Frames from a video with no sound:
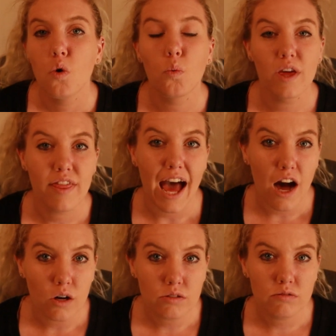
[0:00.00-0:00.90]

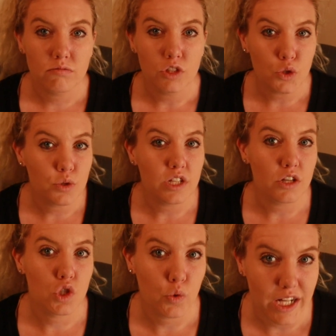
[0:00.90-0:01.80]
without
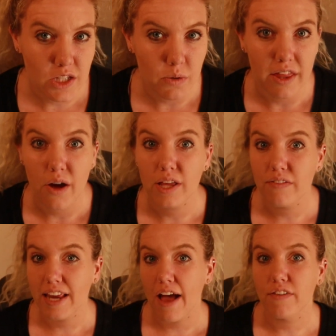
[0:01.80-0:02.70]
using treats, without
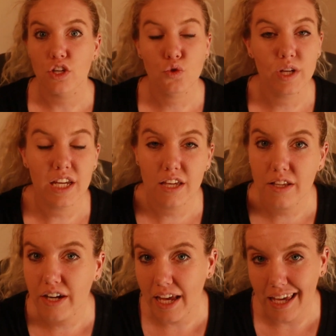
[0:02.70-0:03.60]
even having a treat
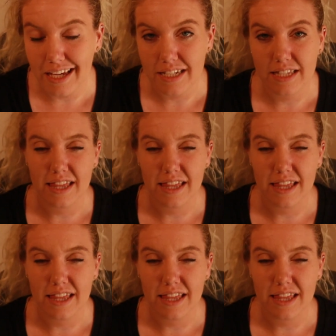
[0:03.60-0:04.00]
in their hand.